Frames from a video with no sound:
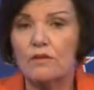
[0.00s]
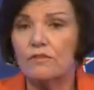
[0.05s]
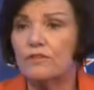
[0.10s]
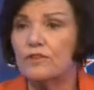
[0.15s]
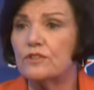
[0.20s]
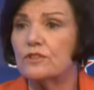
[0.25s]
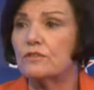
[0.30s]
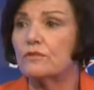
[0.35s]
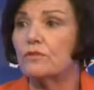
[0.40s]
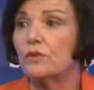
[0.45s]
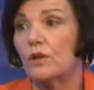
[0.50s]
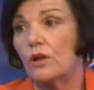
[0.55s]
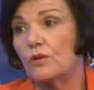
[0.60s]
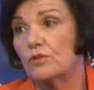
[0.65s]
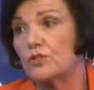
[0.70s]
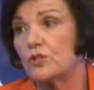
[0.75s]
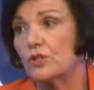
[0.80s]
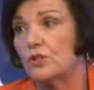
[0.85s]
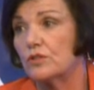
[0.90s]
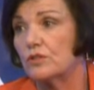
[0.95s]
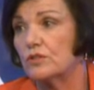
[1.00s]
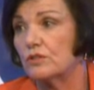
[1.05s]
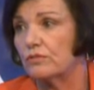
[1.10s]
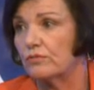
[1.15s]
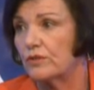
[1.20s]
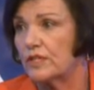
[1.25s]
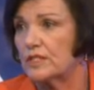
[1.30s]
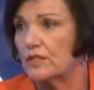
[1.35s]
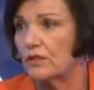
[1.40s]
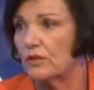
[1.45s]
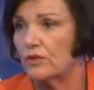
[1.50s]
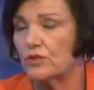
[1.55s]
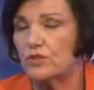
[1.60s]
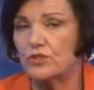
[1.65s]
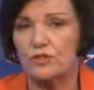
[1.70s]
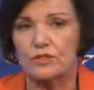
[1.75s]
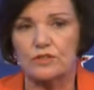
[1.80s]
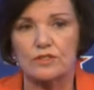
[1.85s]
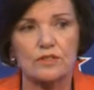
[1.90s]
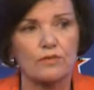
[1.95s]
First of all, alternative
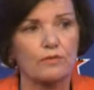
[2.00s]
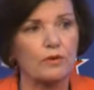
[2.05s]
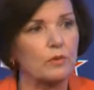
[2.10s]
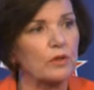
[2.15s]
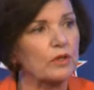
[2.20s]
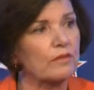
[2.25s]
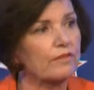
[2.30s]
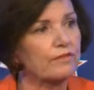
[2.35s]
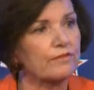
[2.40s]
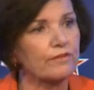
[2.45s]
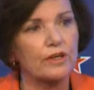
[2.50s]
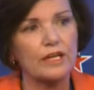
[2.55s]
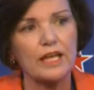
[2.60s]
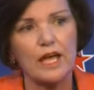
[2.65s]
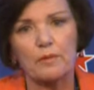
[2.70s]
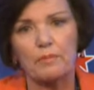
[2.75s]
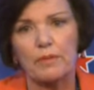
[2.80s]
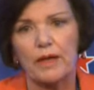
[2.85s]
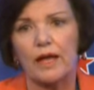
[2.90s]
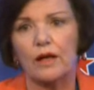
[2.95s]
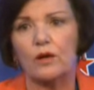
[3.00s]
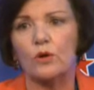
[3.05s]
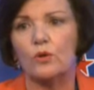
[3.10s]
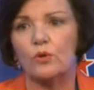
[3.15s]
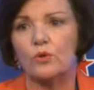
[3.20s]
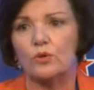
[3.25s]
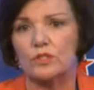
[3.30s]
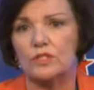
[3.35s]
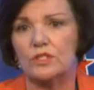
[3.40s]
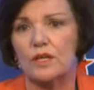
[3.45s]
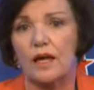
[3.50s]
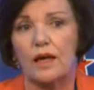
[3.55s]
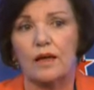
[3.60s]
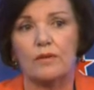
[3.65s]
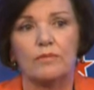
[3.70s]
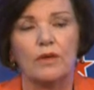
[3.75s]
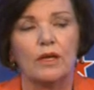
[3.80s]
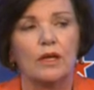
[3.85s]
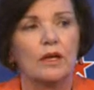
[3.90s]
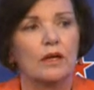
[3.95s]
resolutions, So, if we want to free up our court
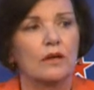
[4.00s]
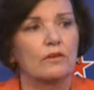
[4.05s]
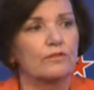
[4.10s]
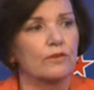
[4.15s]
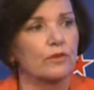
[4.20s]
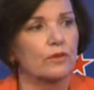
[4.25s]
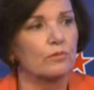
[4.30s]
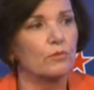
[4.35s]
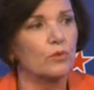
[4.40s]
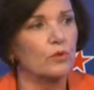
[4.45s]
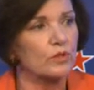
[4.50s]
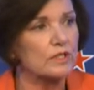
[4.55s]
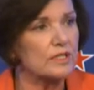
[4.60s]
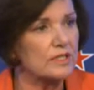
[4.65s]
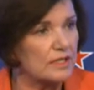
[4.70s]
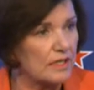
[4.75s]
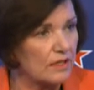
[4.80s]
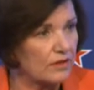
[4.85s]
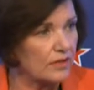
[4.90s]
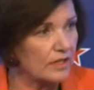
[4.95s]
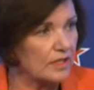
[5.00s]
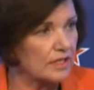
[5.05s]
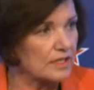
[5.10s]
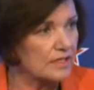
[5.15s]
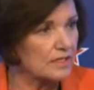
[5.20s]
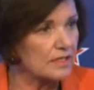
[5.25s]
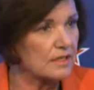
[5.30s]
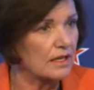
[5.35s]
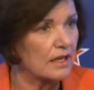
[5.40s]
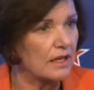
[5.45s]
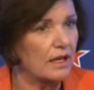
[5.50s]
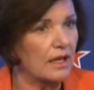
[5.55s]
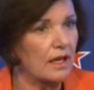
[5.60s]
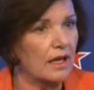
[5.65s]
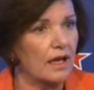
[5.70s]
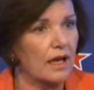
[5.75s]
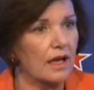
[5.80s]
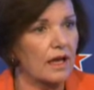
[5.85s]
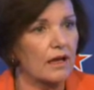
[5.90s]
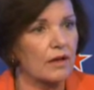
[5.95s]
time for the more serious
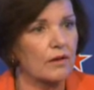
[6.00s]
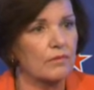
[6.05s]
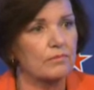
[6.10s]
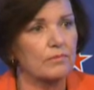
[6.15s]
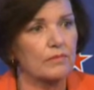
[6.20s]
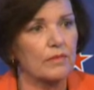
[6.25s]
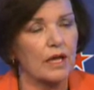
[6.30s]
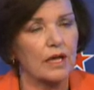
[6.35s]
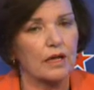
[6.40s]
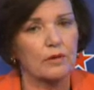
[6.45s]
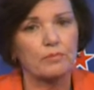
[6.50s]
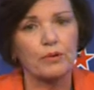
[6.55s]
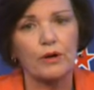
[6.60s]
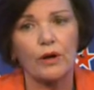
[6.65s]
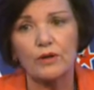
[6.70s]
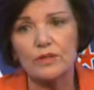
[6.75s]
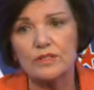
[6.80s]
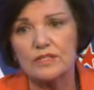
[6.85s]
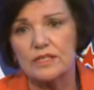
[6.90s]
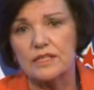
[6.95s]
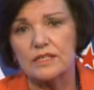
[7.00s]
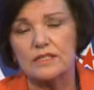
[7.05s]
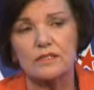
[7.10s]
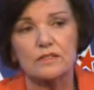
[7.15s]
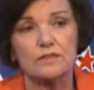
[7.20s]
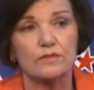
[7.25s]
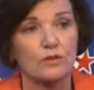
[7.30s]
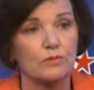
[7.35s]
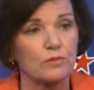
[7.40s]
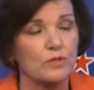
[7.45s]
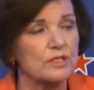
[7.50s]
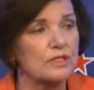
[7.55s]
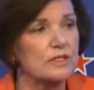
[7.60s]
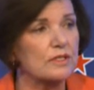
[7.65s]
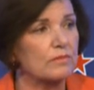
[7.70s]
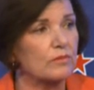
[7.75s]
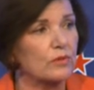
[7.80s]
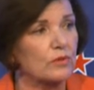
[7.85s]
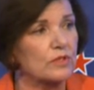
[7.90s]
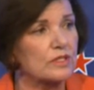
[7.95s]
um, uh, processes, for
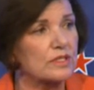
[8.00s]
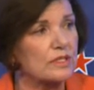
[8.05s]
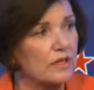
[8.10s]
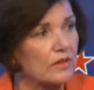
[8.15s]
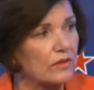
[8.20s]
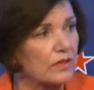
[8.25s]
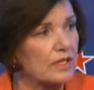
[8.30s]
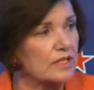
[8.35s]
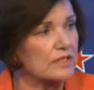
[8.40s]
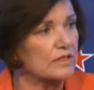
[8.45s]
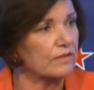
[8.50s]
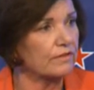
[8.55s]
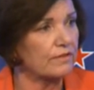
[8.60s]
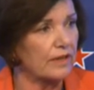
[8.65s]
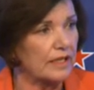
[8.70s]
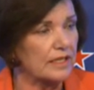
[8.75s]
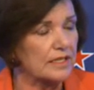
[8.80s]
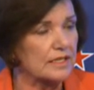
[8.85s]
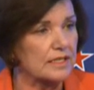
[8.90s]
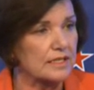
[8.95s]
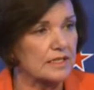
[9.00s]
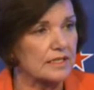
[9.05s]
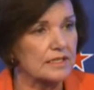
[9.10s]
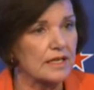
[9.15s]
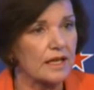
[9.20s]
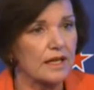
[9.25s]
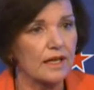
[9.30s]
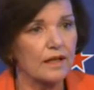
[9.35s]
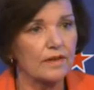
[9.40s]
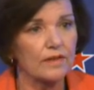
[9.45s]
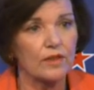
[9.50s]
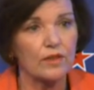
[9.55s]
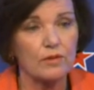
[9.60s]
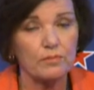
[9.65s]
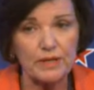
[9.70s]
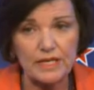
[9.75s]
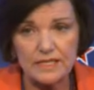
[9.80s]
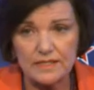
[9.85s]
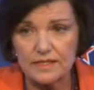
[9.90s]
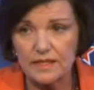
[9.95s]
the more serious offences, then the
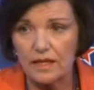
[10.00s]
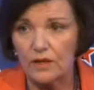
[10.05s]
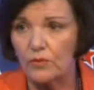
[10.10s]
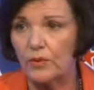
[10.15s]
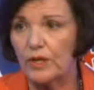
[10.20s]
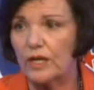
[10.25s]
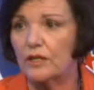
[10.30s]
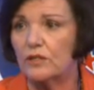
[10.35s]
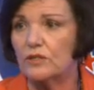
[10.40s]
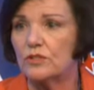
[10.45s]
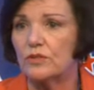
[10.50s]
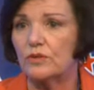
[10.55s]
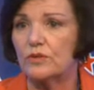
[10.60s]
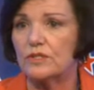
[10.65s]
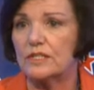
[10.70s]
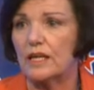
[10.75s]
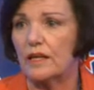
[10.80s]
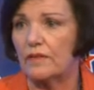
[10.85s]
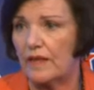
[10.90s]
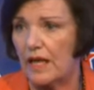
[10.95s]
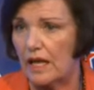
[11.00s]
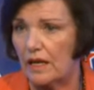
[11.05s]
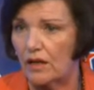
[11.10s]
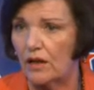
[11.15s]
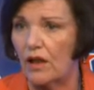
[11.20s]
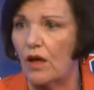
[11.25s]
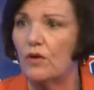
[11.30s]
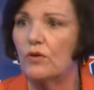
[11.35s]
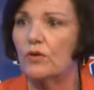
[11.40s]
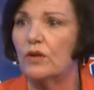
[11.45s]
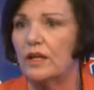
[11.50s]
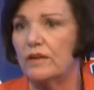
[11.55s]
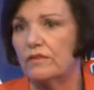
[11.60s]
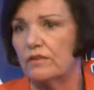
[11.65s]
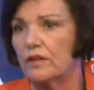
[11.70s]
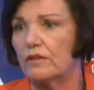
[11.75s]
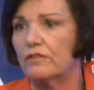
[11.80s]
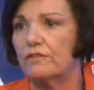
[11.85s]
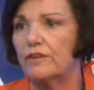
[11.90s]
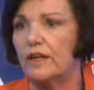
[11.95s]
best thing we can do is get that low
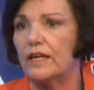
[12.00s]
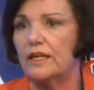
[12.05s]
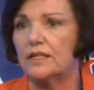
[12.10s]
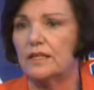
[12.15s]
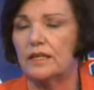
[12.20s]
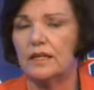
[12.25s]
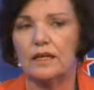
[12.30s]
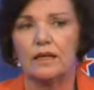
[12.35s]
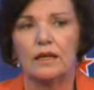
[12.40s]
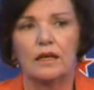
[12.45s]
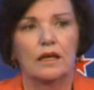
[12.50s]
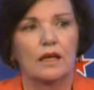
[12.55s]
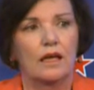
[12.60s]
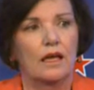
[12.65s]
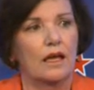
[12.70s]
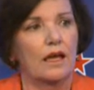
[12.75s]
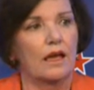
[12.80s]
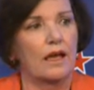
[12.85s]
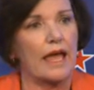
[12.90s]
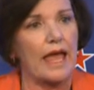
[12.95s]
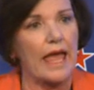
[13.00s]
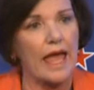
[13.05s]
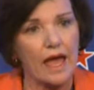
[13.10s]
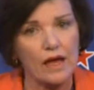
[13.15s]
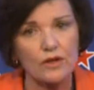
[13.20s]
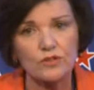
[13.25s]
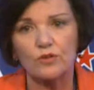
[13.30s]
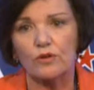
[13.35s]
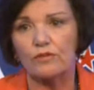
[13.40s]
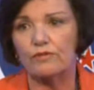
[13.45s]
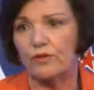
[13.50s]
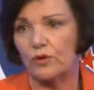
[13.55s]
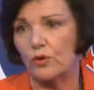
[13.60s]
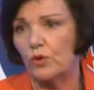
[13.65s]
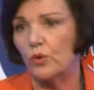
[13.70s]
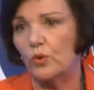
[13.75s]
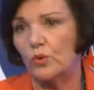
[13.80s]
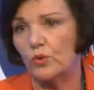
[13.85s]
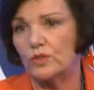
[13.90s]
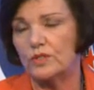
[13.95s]
level offending uh, out of the
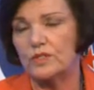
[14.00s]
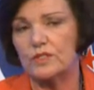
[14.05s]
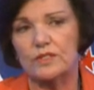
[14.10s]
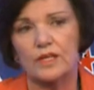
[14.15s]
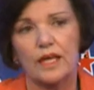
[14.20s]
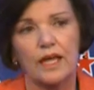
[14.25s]
courts.